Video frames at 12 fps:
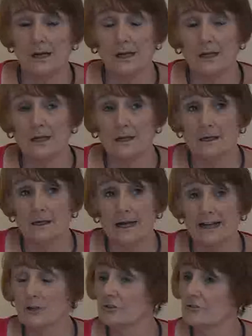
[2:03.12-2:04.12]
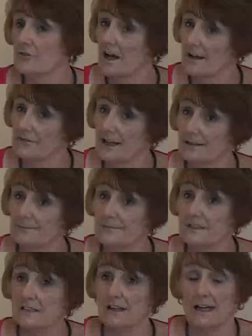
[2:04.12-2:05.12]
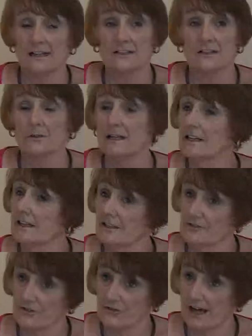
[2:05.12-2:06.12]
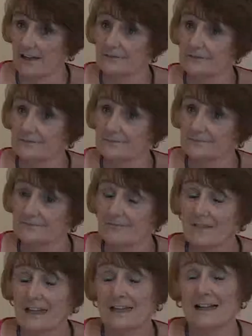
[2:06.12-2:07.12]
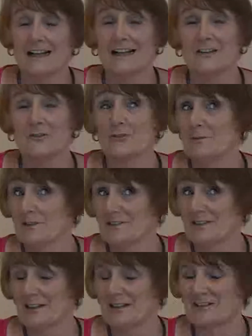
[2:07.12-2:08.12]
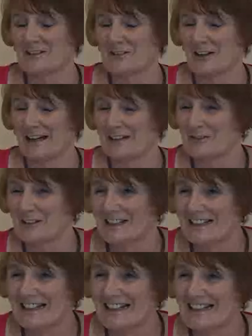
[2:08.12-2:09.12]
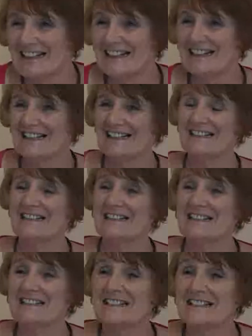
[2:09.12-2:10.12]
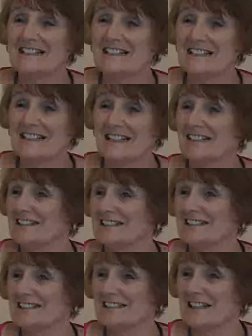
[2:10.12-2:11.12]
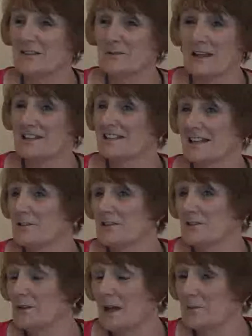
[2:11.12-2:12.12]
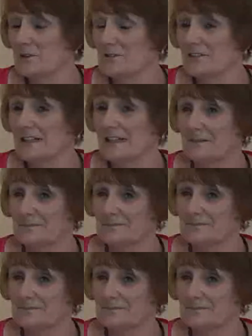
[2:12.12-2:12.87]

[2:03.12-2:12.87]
I couldn't drive then, so I had to quickly learn to drive. I had 3 months to learn to drive. And so that's how it all happened, really.